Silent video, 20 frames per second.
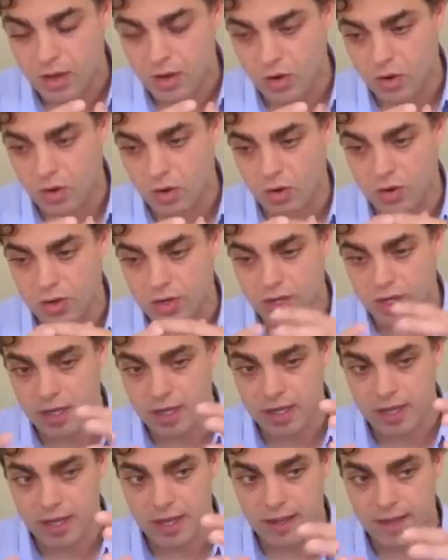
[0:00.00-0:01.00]
on
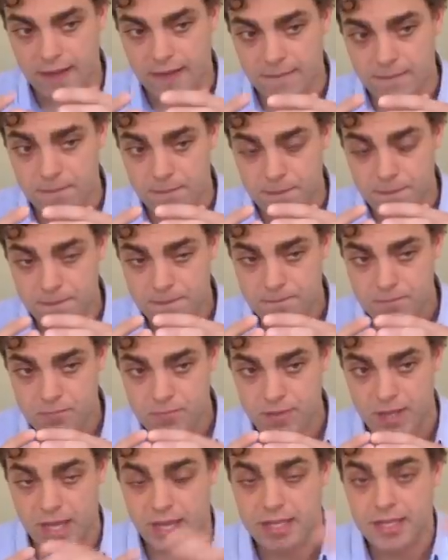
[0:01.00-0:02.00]

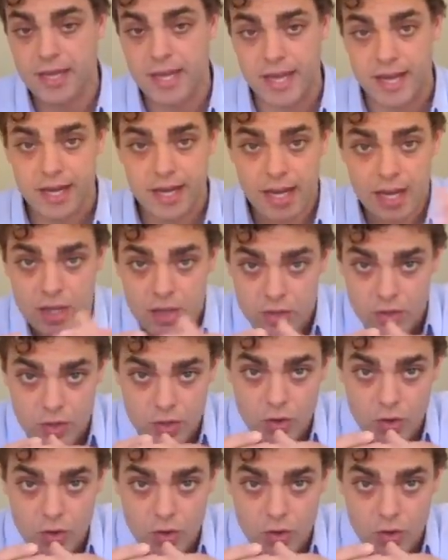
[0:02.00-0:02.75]
the other area,